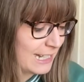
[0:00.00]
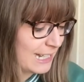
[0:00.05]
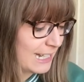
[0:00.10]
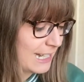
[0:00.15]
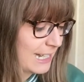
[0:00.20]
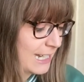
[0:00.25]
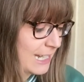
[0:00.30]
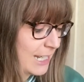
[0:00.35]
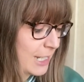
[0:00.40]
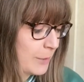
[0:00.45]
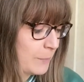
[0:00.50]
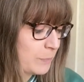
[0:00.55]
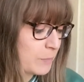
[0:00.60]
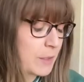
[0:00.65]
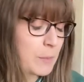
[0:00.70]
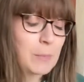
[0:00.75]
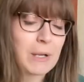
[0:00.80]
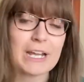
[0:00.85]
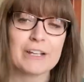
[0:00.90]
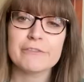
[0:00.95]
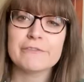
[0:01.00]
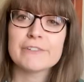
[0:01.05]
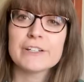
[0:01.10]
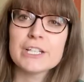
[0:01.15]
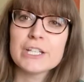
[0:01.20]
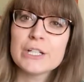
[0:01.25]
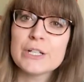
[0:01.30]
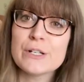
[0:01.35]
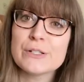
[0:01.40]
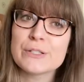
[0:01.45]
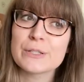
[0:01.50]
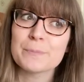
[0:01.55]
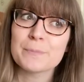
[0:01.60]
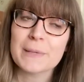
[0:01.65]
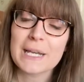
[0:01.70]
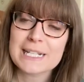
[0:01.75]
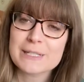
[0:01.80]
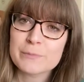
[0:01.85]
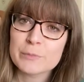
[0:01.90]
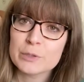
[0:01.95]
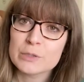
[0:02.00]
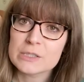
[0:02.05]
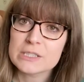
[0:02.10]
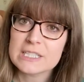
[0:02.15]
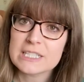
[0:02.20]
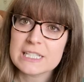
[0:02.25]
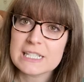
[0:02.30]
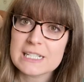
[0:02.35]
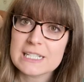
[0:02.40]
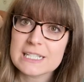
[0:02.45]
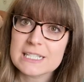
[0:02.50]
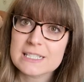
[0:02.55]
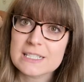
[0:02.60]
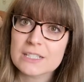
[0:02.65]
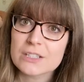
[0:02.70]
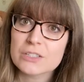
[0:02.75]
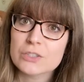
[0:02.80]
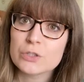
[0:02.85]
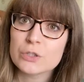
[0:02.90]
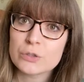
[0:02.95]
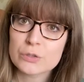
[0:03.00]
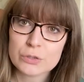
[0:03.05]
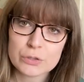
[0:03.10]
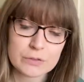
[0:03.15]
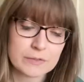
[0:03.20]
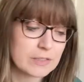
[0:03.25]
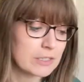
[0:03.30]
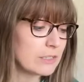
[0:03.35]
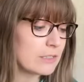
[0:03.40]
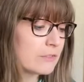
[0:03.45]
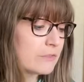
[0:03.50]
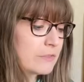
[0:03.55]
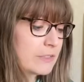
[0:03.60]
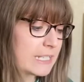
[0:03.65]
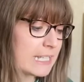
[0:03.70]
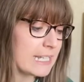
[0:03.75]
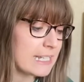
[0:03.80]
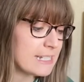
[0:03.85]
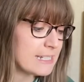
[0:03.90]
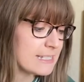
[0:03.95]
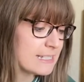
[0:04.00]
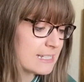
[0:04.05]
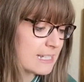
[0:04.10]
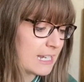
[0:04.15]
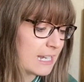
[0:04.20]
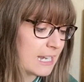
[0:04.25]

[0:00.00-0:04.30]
But I followed Mad Morty's tutorial for this,